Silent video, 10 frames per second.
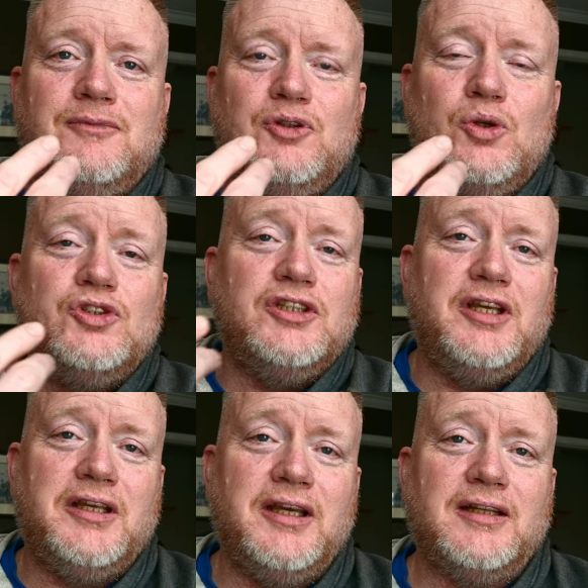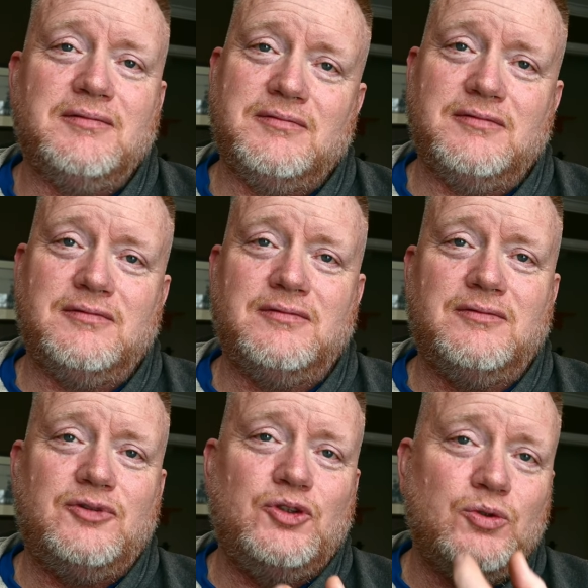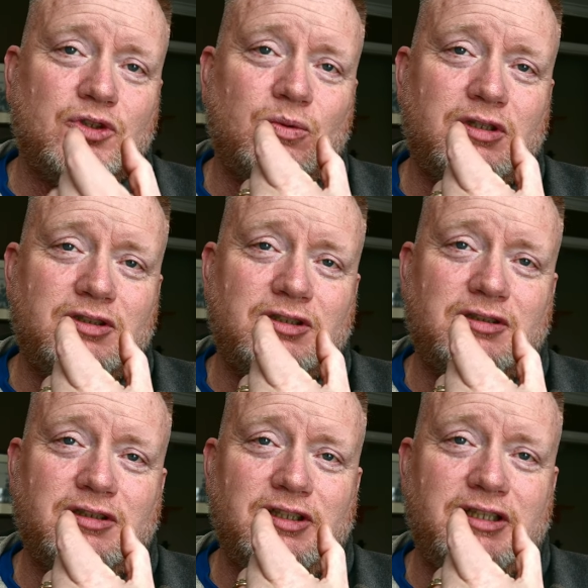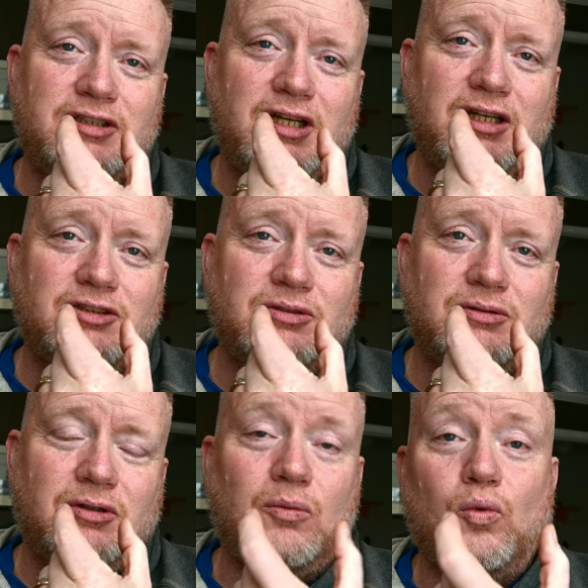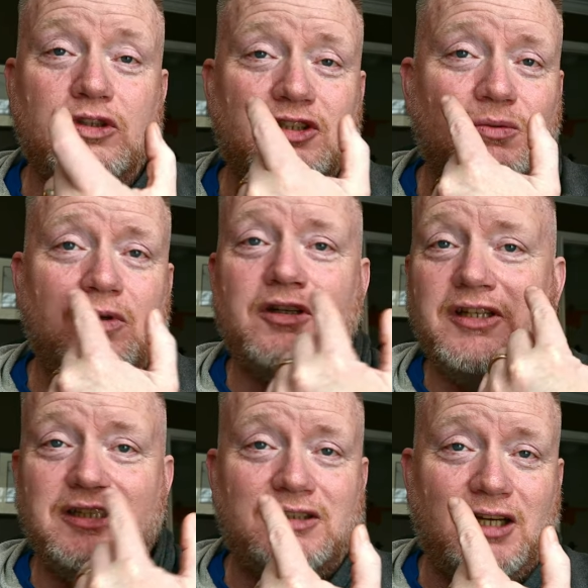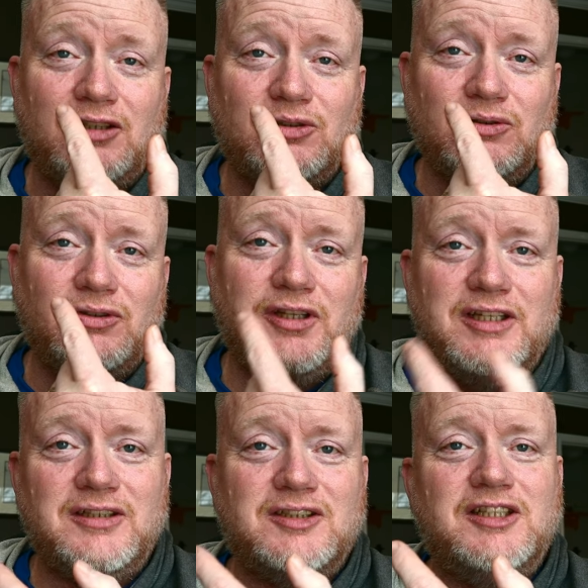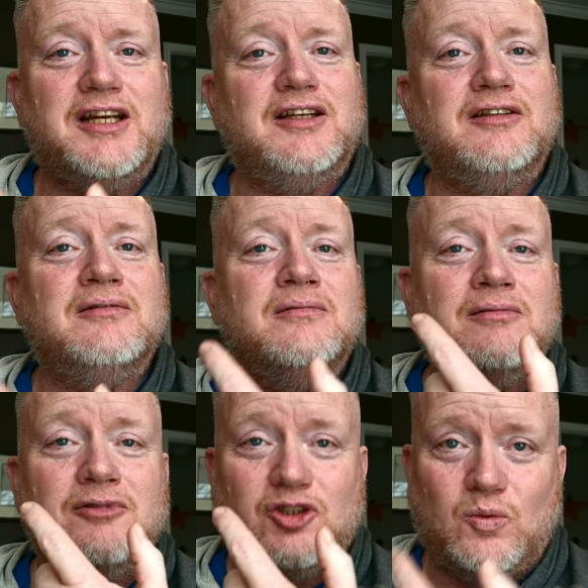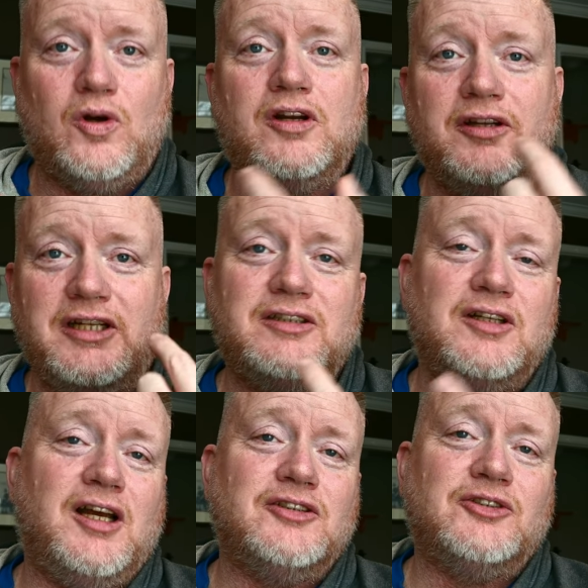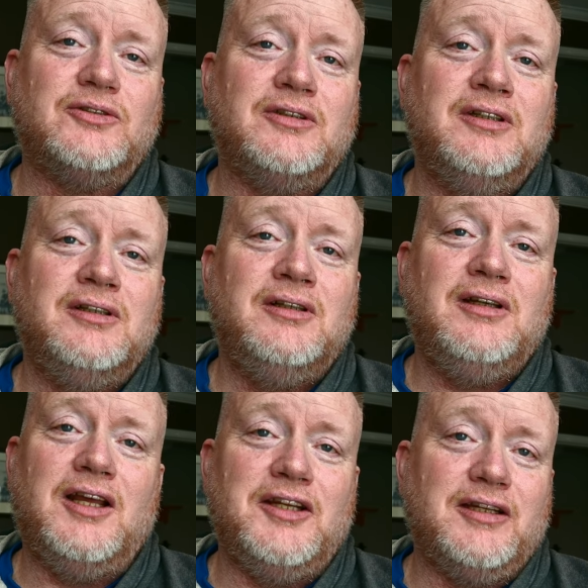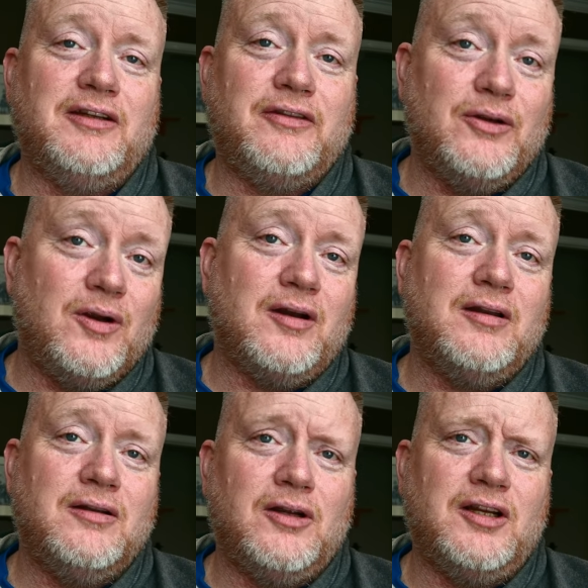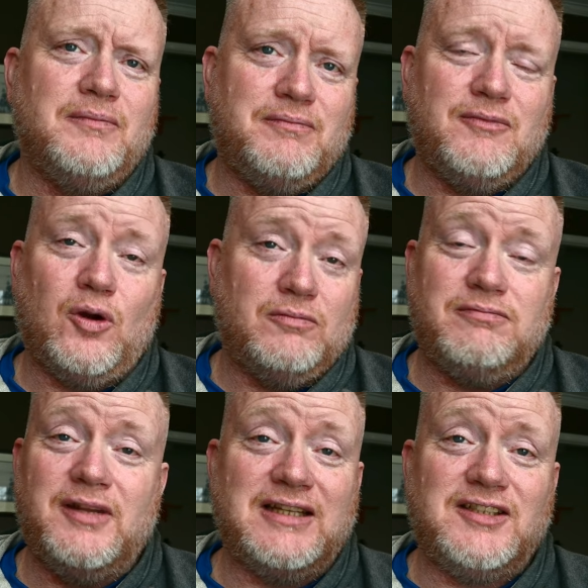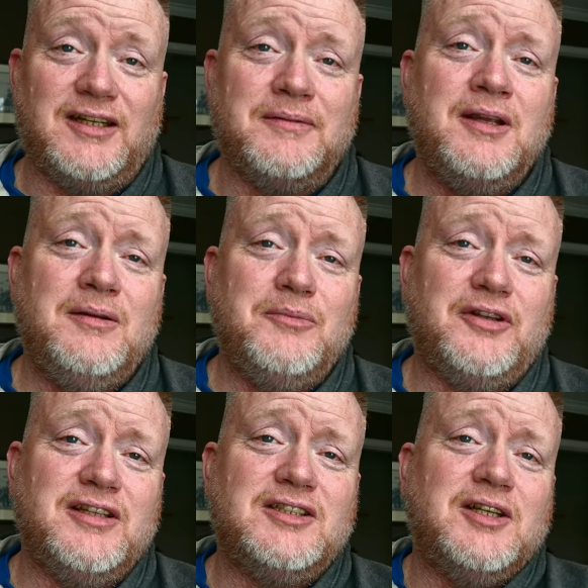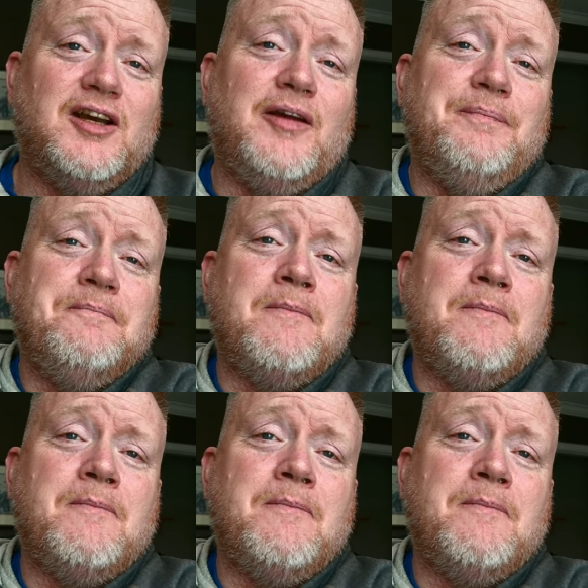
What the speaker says: Usually you get two squirts in each nostril, or one squirt in each nostril, then a second squirt in each nostril, and then a third, or that's it. But this time,